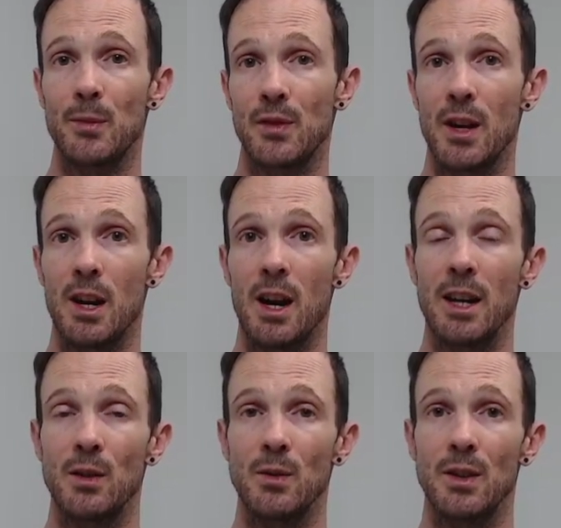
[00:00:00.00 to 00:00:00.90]
that I
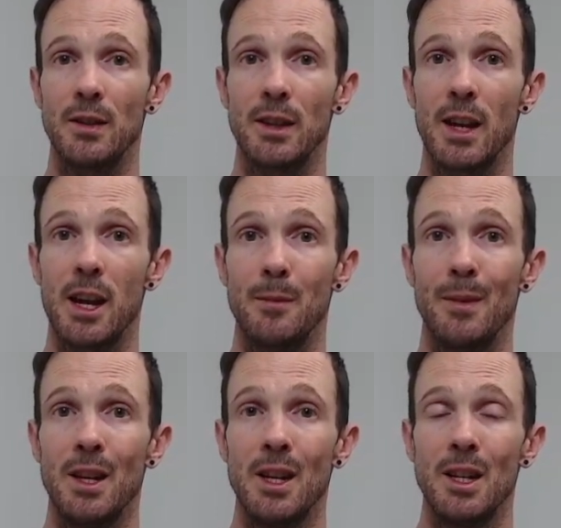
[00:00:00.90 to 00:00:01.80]
used in the game
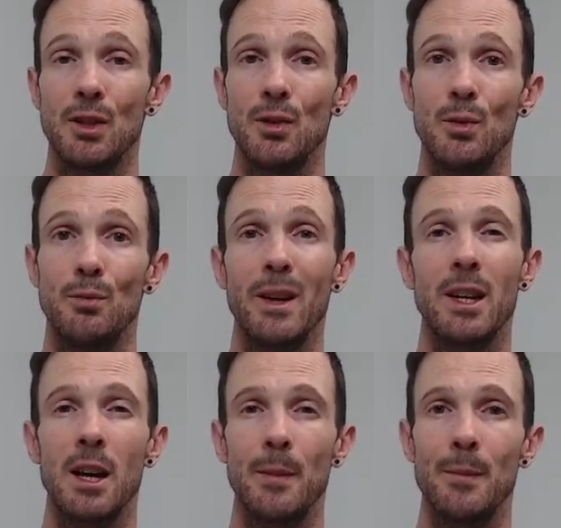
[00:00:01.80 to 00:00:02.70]
to make
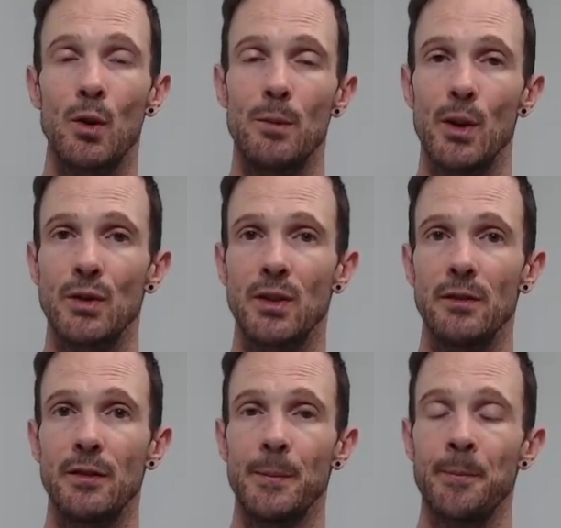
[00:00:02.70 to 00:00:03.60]
it a bit more immersive.
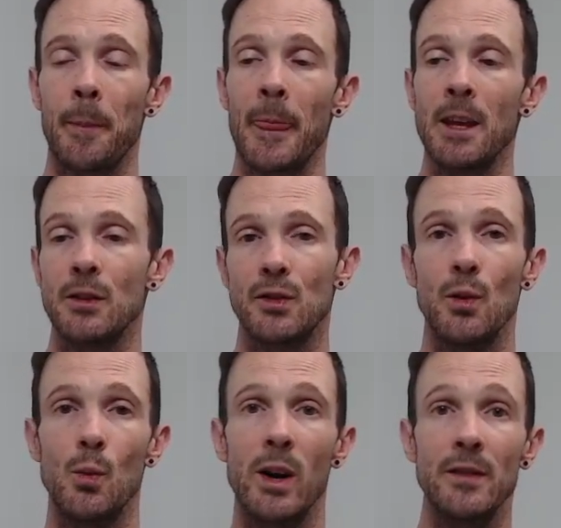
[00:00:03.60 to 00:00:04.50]
So
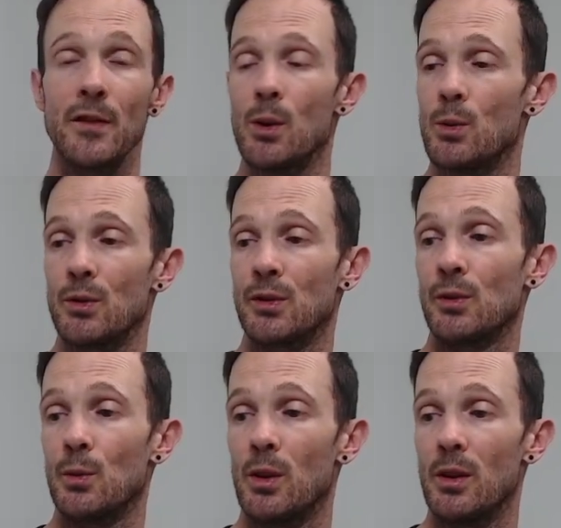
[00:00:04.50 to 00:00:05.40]
one of those
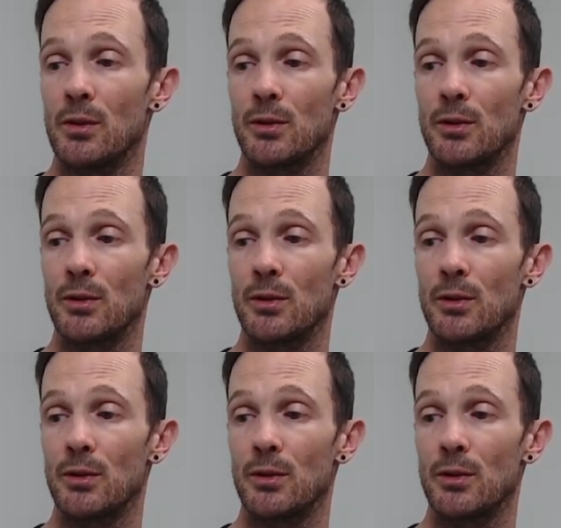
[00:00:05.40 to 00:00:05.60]
were